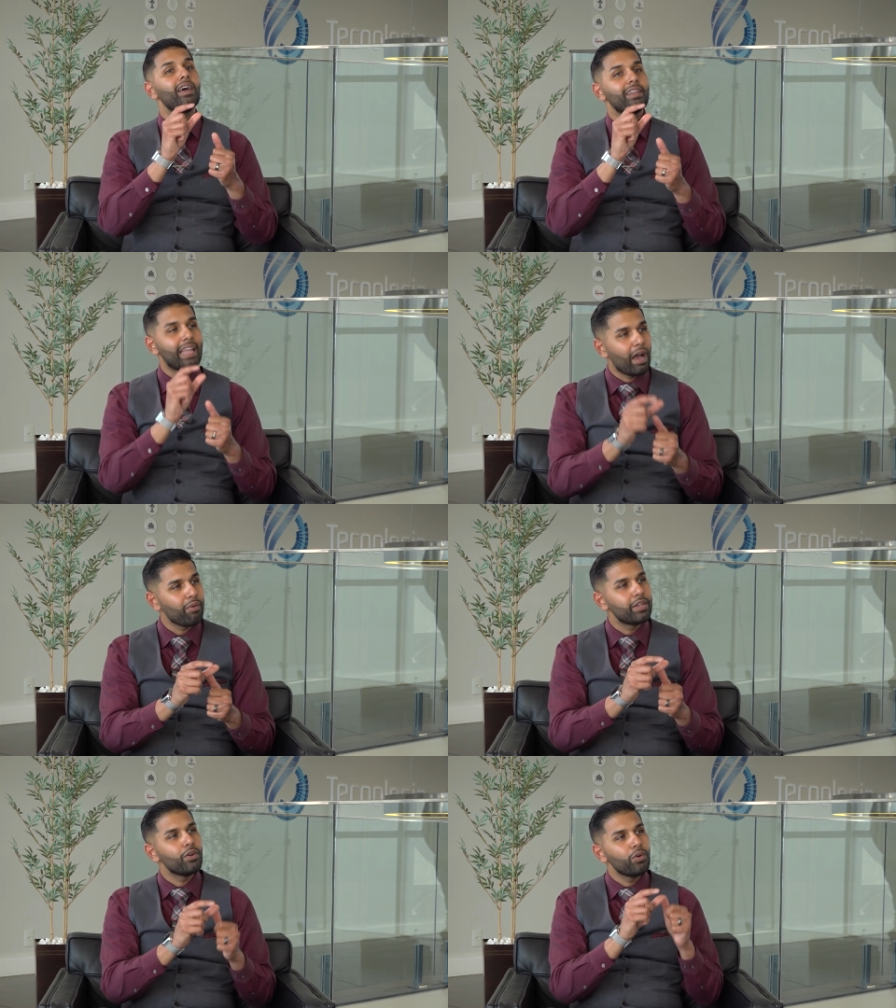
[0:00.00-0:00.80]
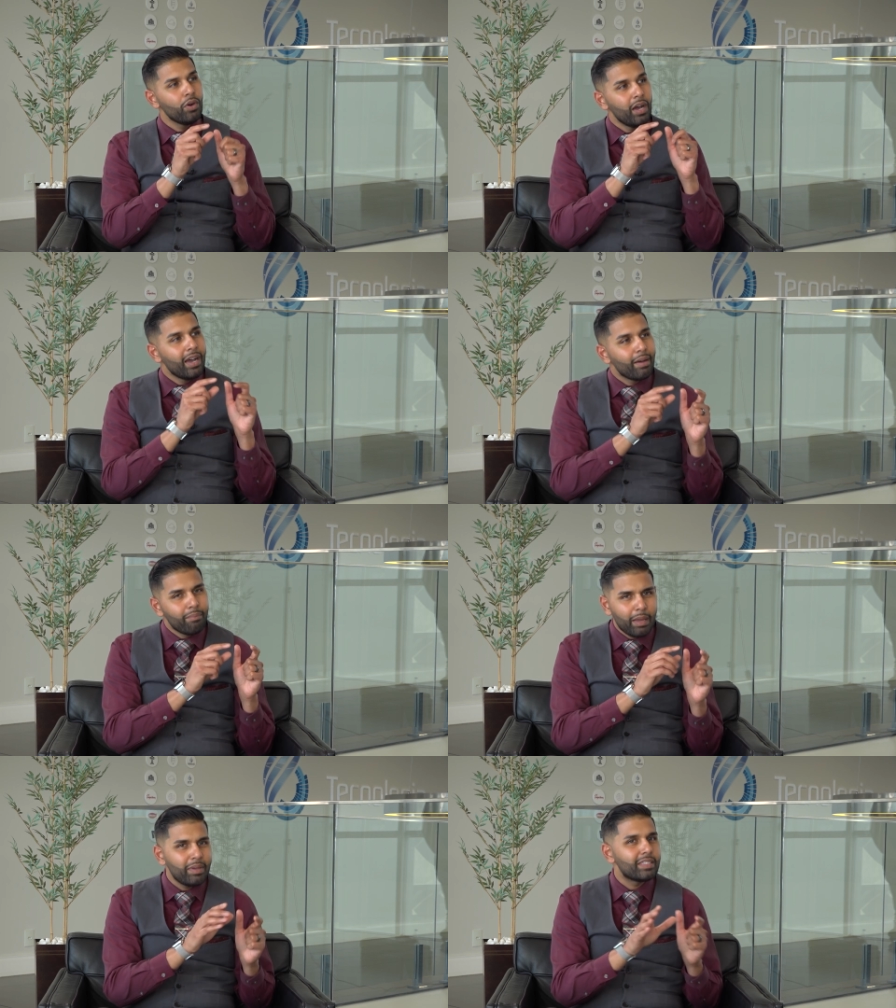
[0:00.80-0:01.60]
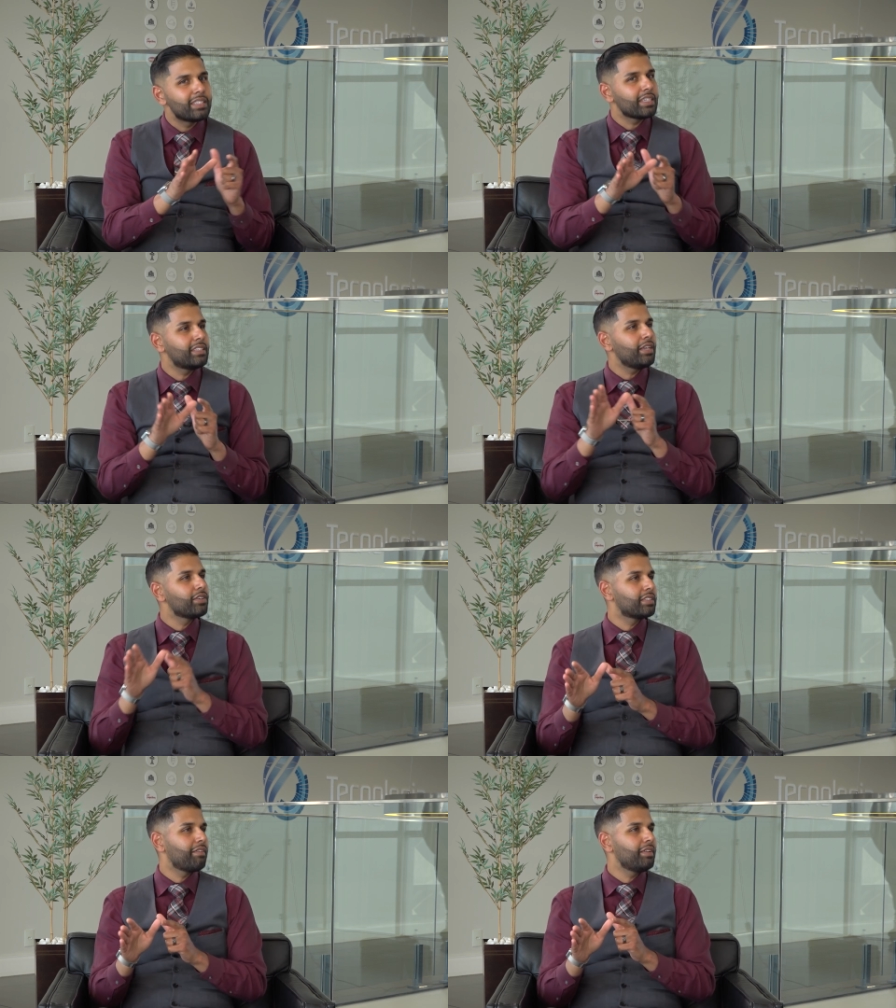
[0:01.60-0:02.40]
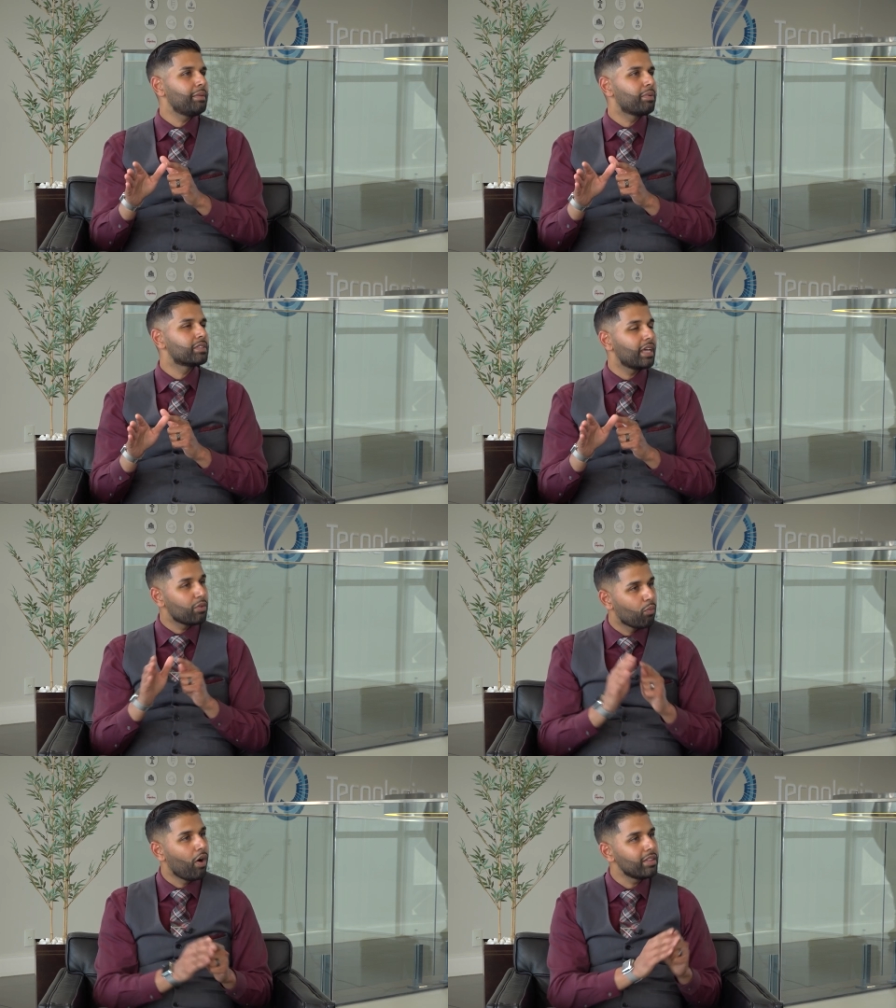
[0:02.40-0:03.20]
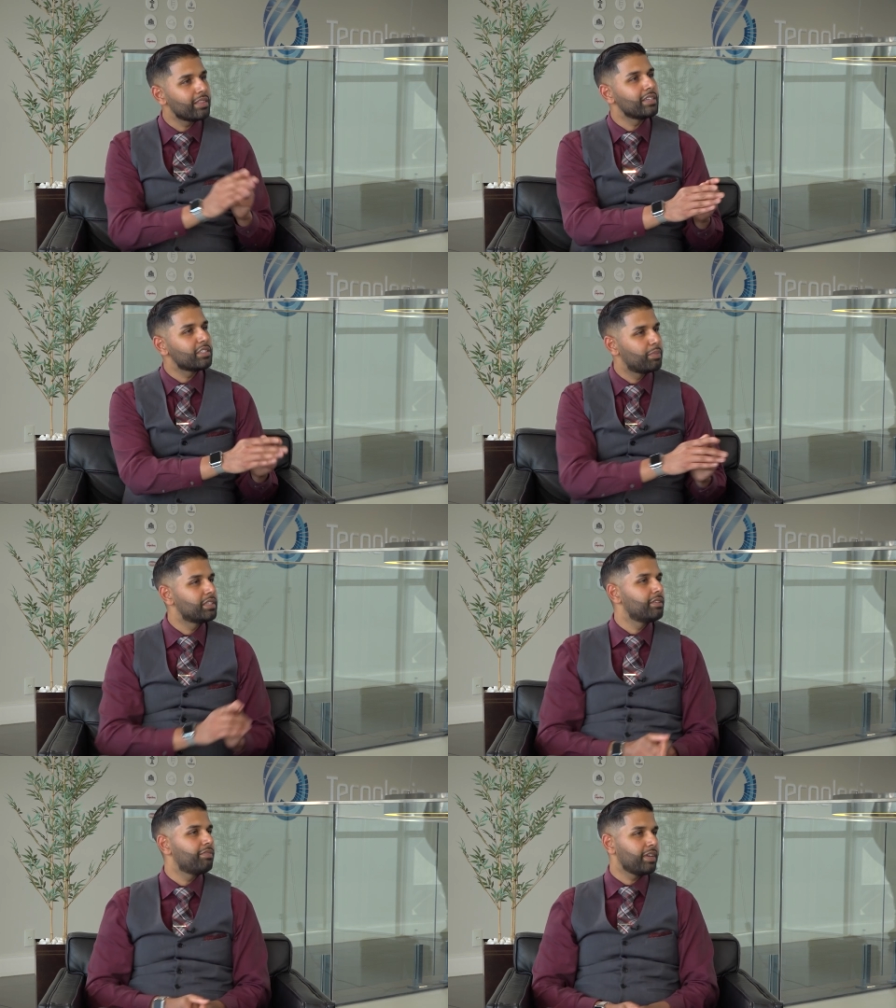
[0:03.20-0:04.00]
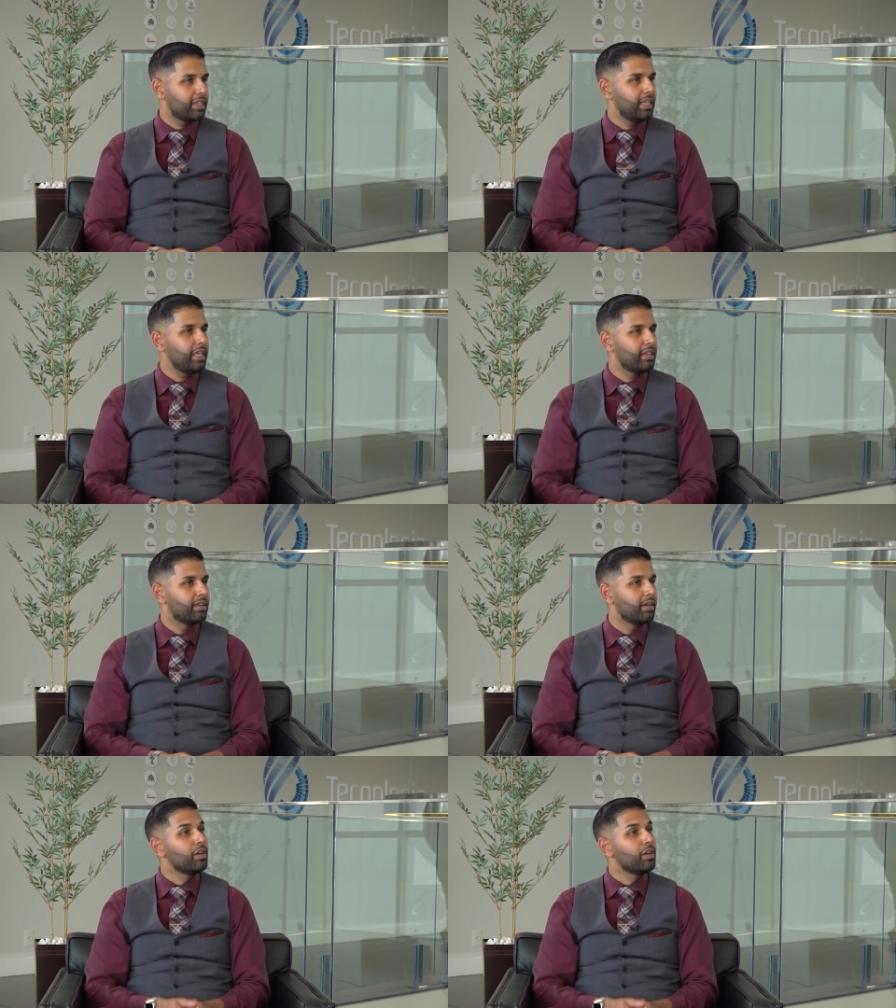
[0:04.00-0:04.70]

now I know maybe 60 or 70% want this specific need.